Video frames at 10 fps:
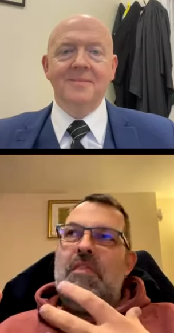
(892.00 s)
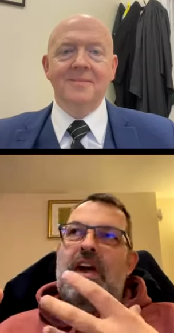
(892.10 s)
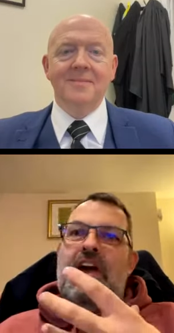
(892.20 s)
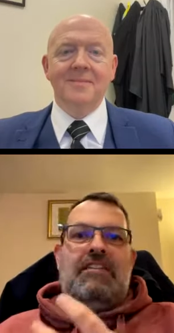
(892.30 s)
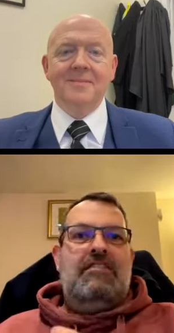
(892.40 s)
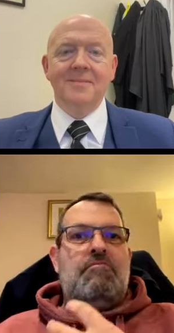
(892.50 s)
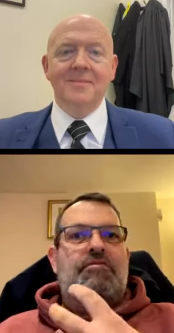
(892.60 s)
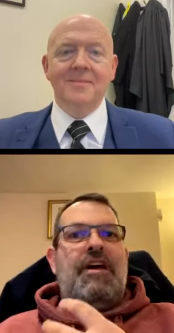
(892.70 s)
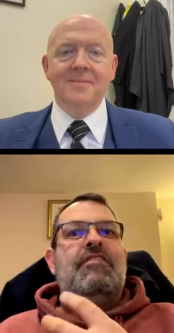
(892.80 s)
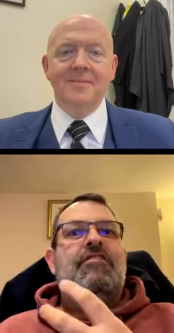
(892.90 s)
Speaker 1: it's
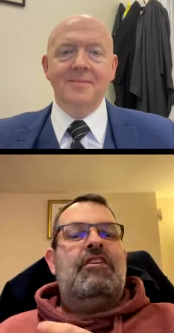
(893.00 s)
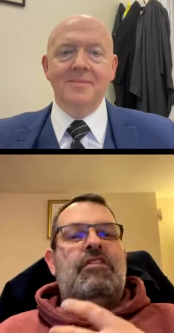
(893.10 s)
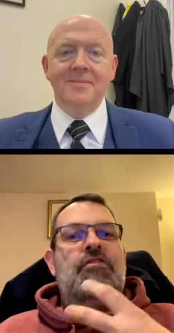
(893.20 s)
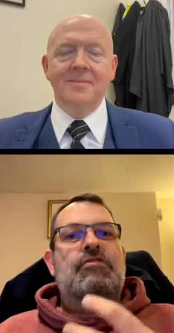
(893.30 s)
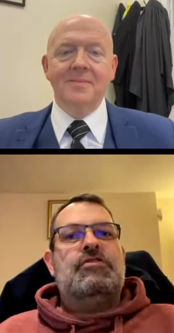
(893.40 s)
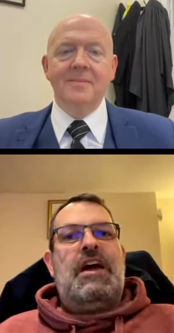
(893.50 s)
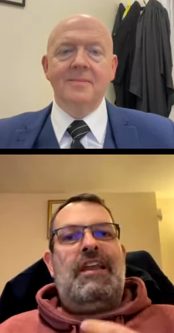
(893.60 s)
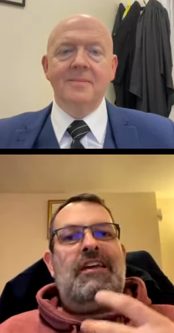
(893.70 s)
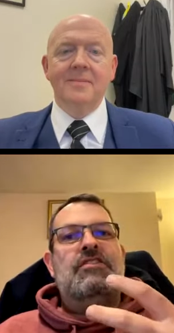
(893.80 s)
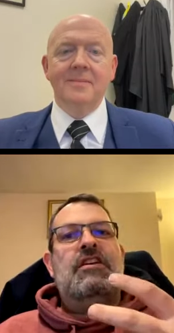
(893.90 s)
inbred that you're
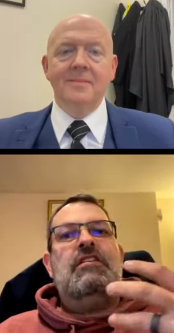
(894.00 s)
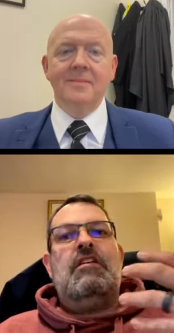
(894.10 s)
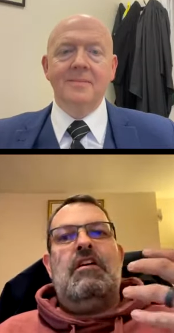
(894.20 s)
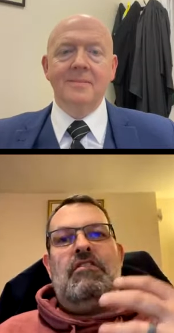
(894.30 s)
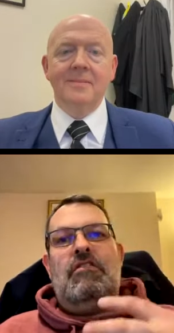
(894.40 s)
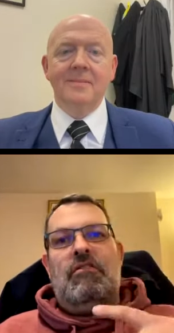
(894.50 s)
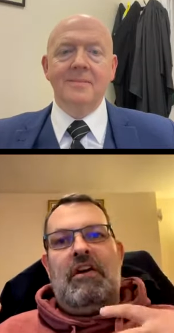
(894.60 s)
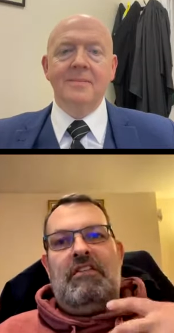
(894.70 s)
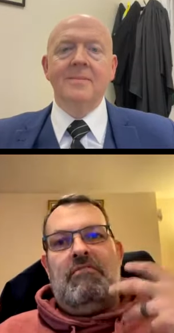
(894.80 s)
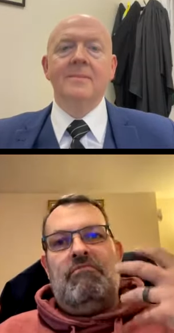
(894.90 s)
challenging and you're
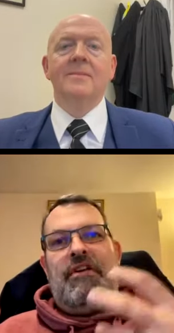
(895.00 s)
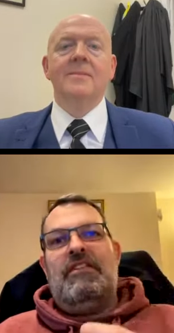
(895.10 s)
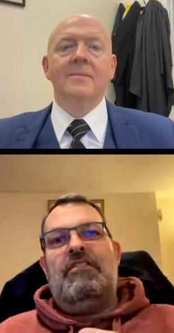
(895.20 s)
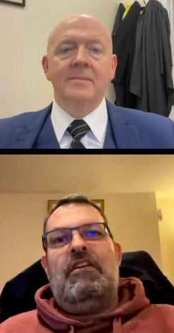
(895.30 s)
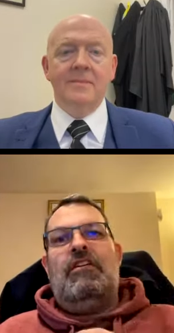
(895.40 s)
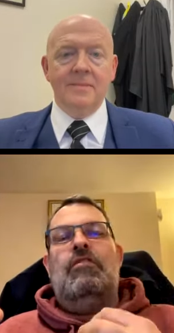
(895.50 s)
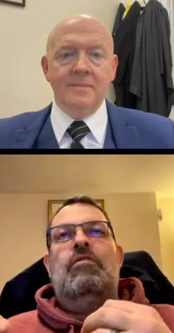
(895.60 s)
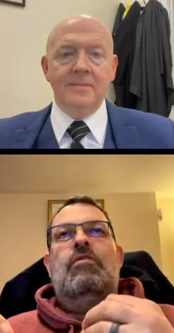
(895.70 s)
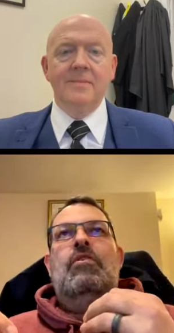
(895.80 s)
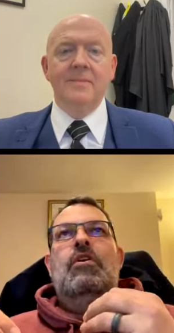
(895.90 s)
it's inbred that
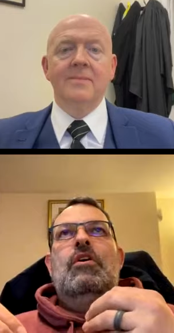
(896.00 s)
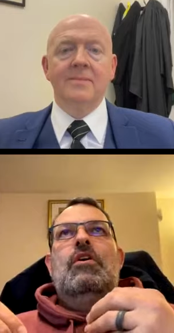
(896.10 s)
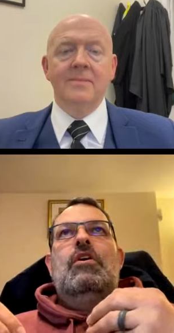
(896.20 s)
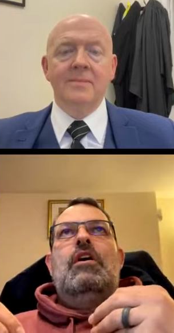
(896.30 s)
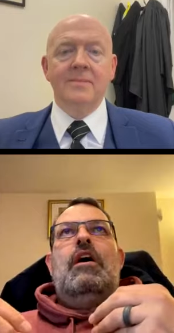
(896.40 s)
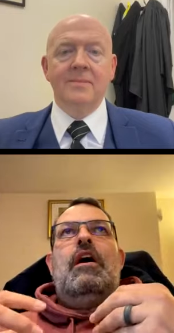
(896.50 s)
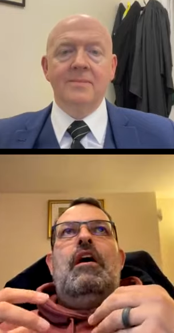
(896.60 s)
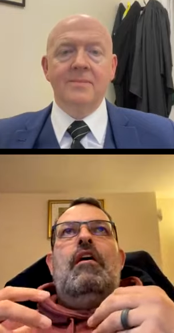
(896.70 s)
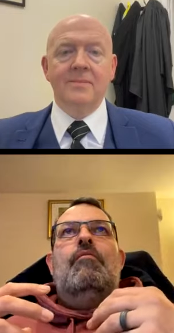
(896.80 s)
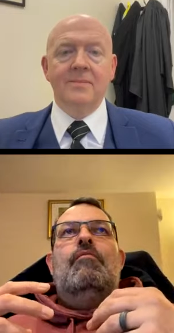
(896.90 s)
you're
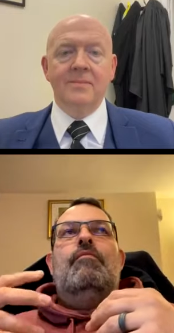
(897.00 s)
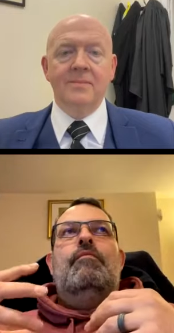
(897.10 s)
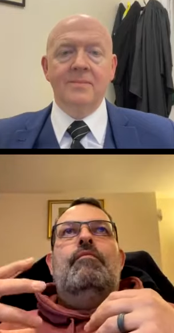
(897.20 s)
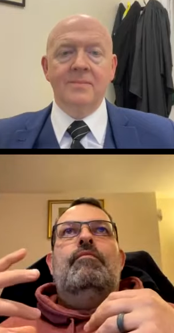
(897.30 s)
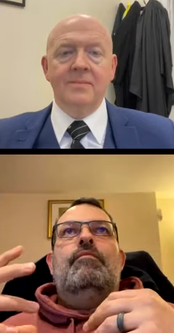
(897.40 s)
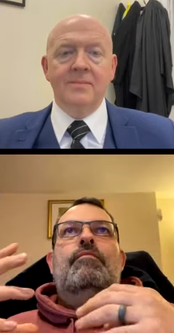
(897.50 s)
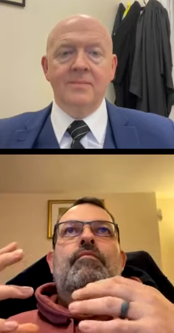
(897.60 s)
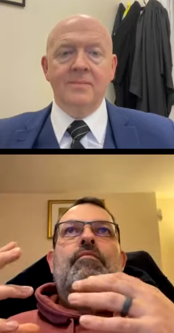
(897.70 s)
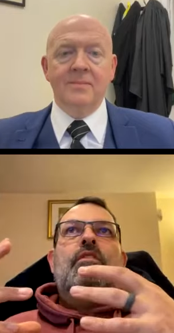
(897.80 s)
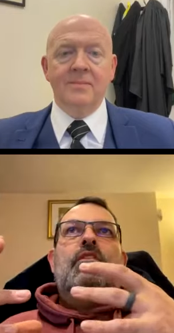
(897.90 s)

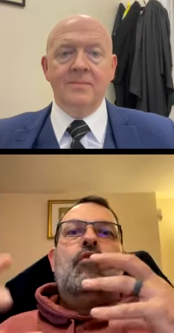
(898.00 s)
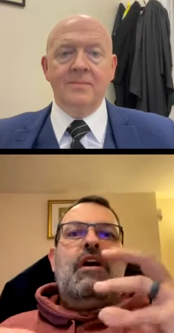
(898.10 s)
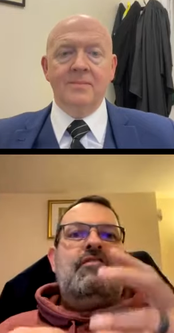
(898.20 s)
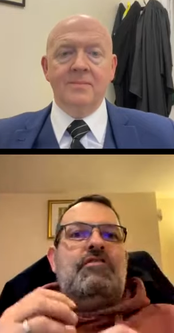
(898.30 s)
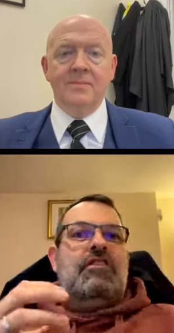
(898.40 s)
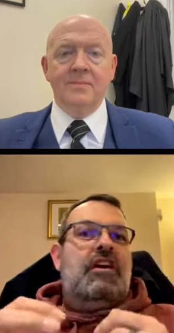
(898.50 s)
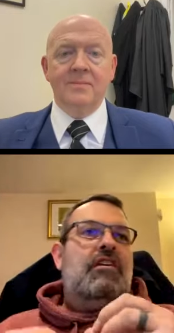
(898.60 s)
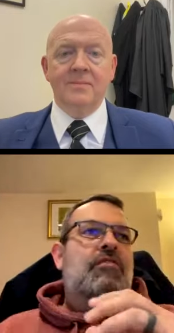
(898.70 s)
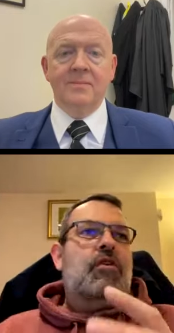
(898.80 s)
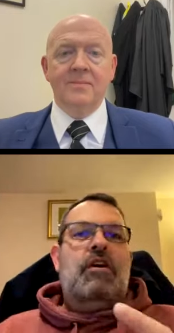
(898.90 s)
um,
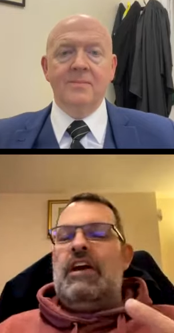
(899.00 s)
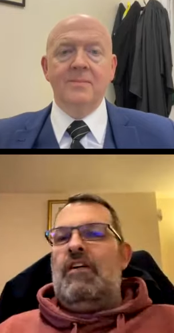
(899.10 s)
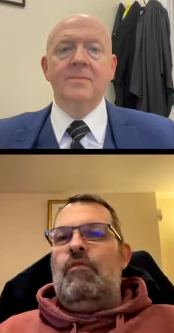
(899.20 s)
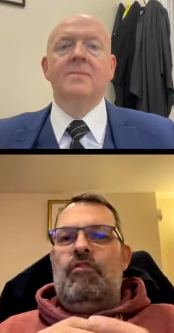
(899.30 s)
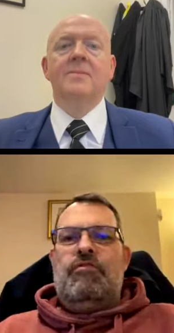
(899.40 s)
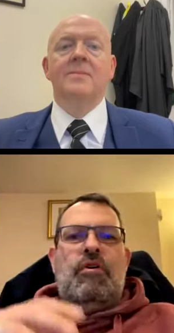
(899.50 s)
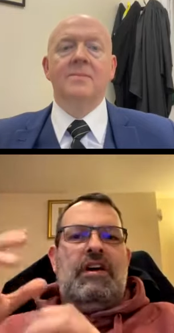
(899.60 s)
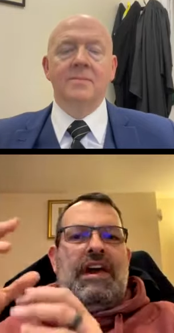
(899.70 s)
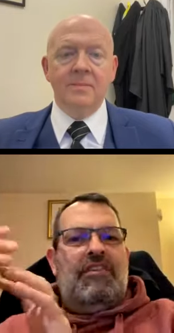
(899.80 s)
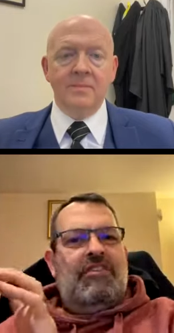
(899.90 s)
questioning and work out want to
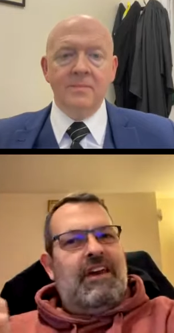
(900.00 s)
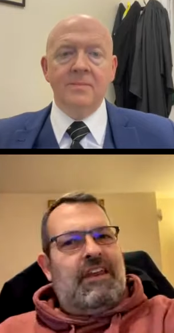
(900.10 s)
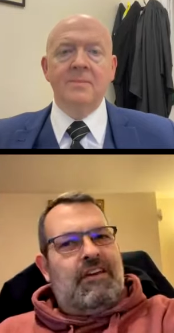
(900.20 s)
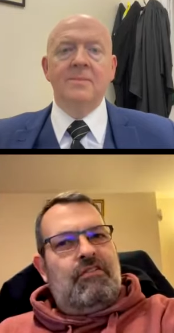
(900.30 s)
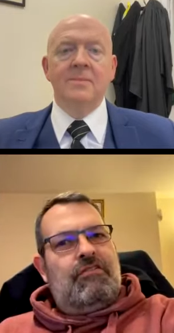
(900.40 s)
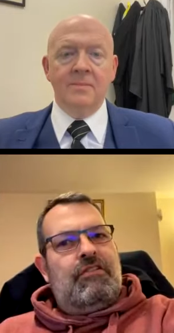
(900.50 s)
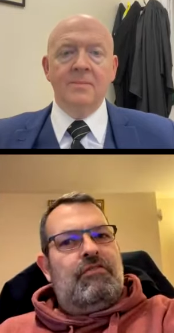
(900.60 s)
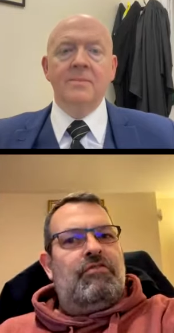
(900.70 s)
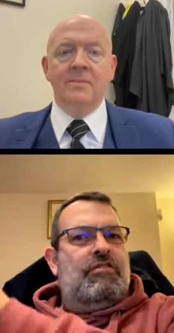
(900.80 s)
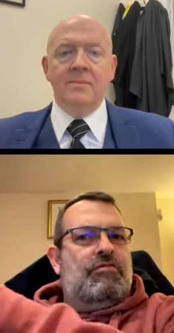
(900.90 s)
work out the technical
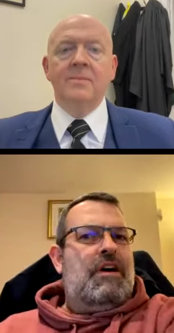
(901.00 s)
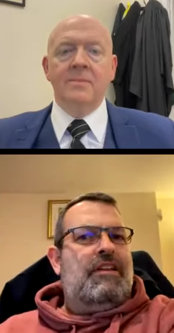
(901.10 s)
solution as well